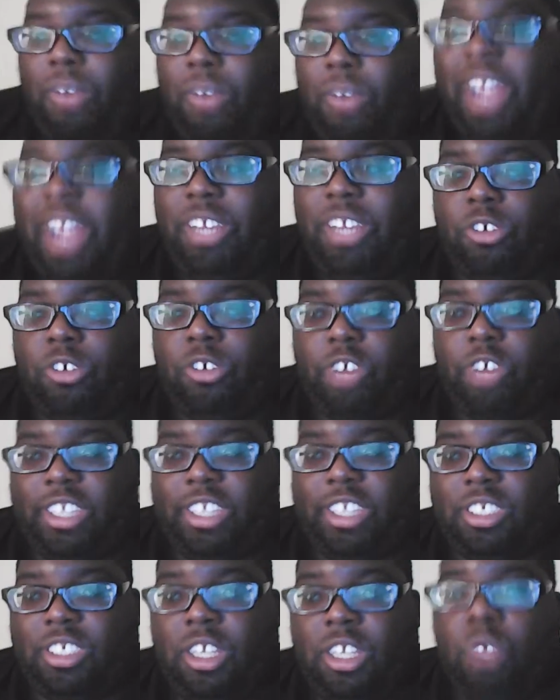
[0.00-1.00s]
right he
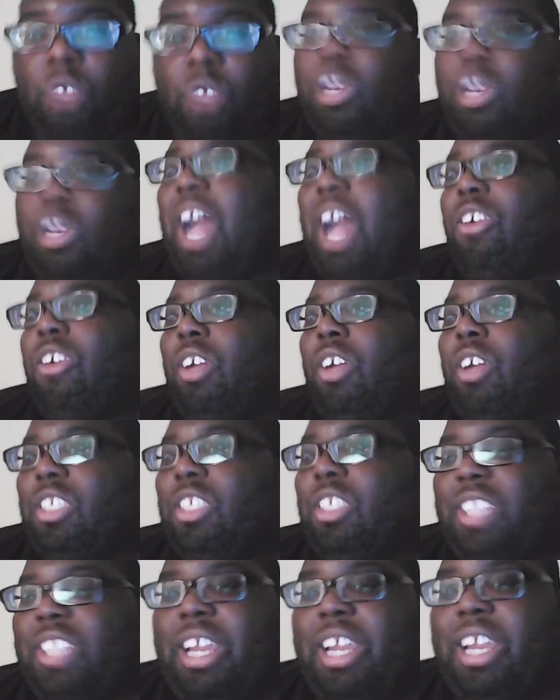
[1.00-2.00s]
regressed. What I don't
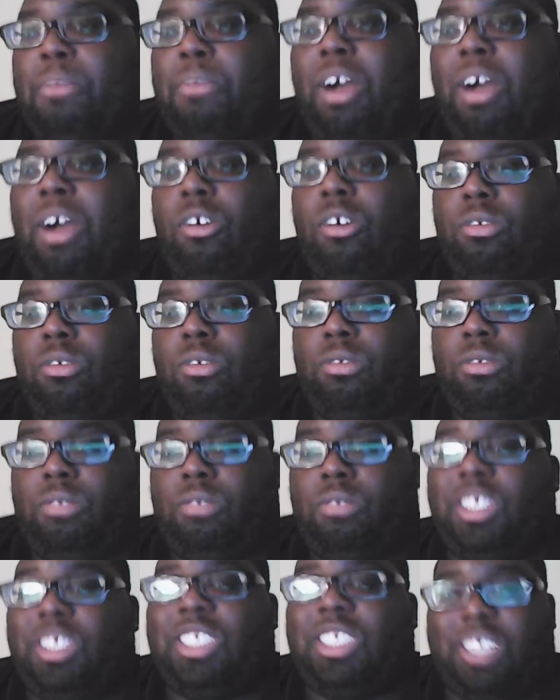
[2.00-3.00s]
understand about
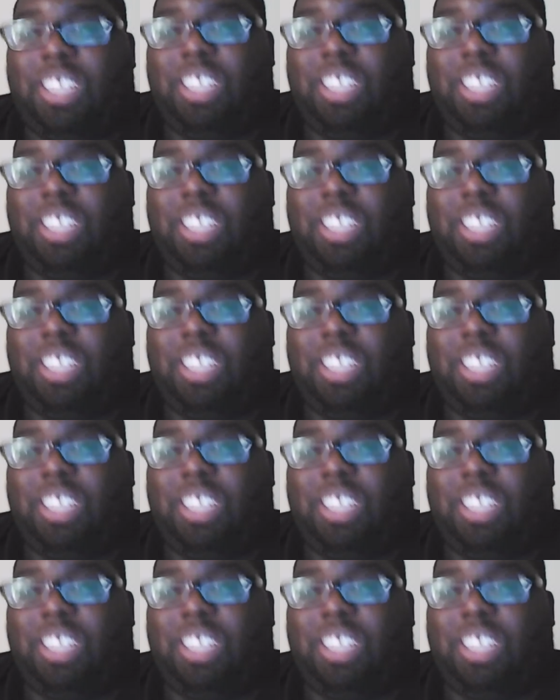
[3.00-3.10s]
this is